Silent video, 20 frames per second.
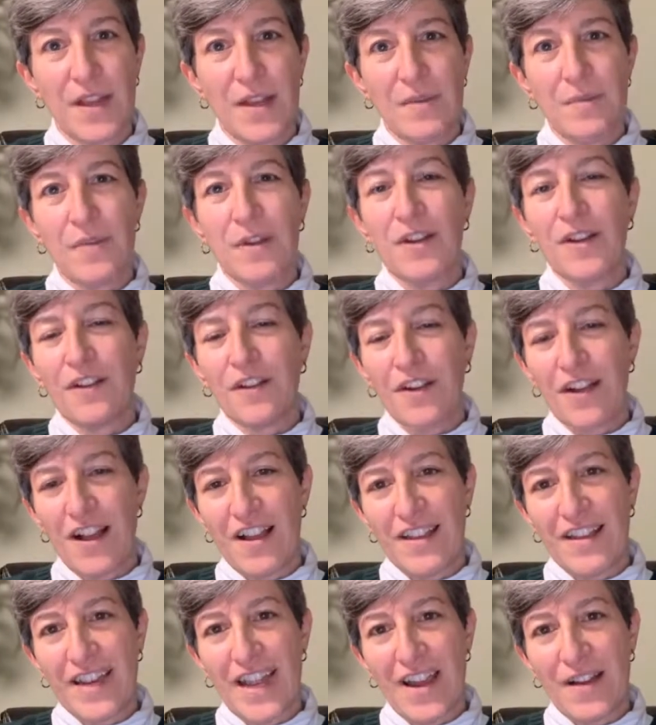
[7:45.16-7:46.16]
Book your
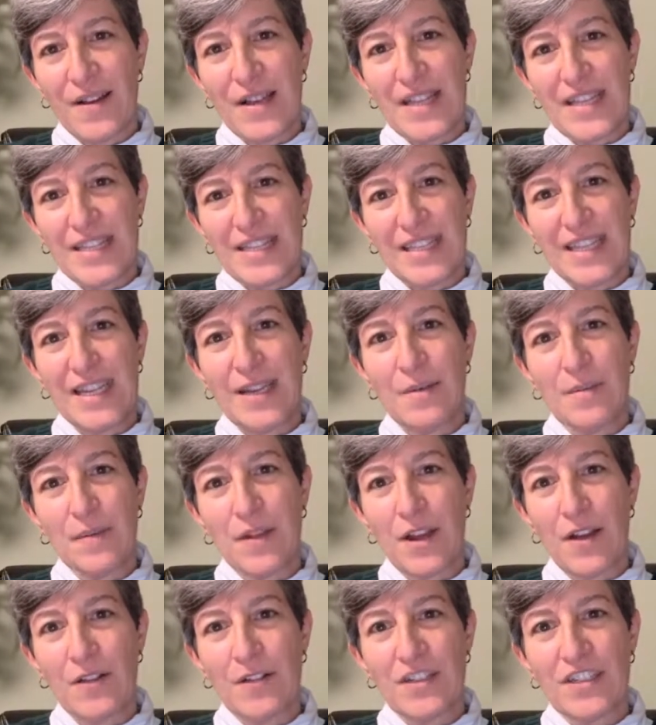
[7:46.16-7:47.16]
call now at
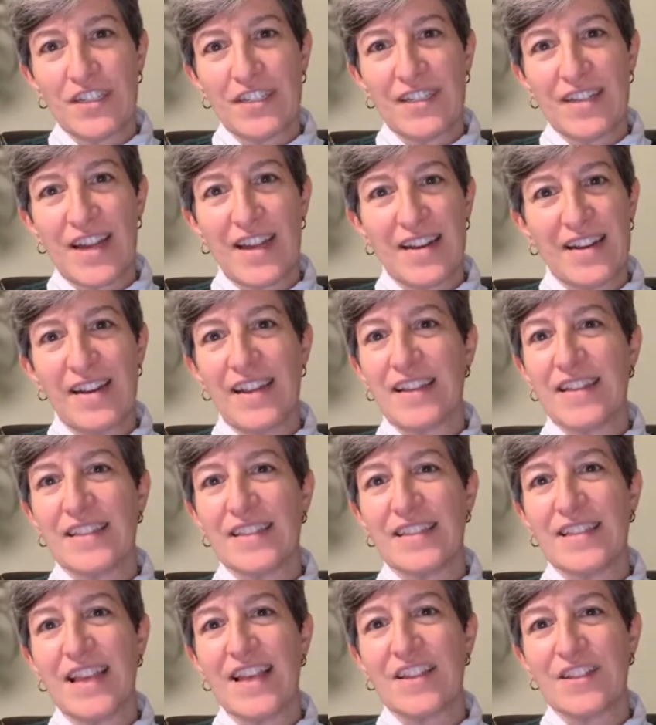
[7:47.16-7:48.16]

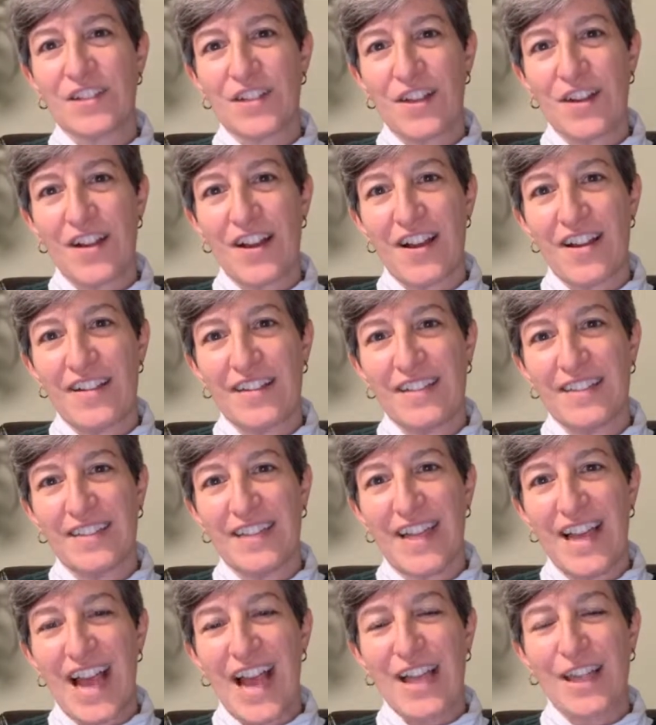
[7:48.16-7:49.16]
zmcoach.net/call.
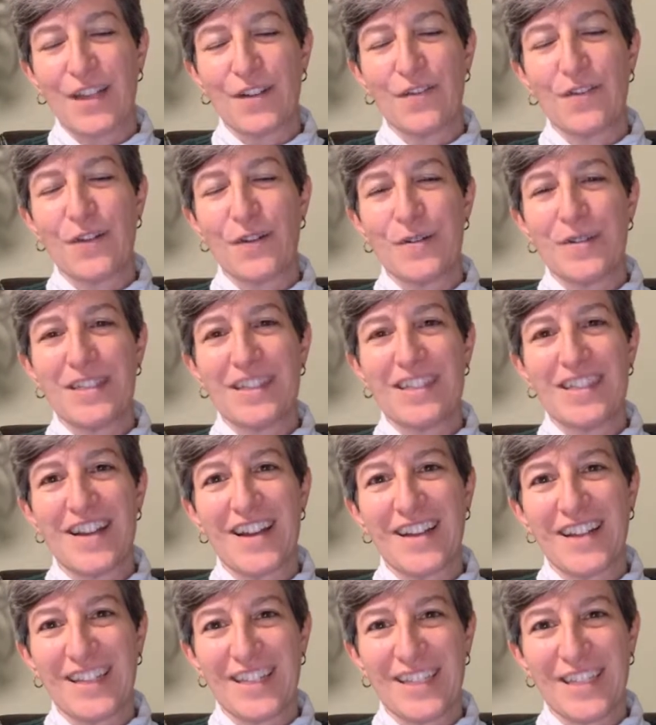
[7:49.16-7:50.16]
I look forward to
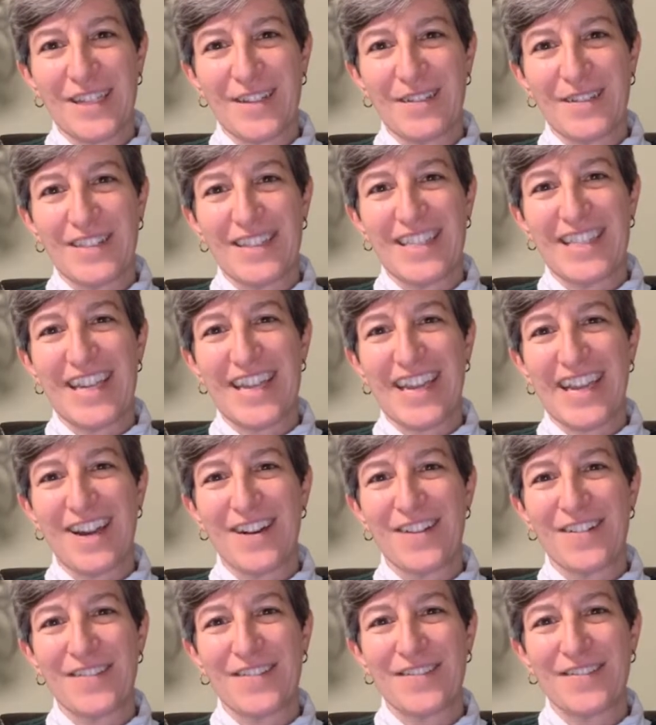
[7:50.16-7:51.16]
talking to you. Take care.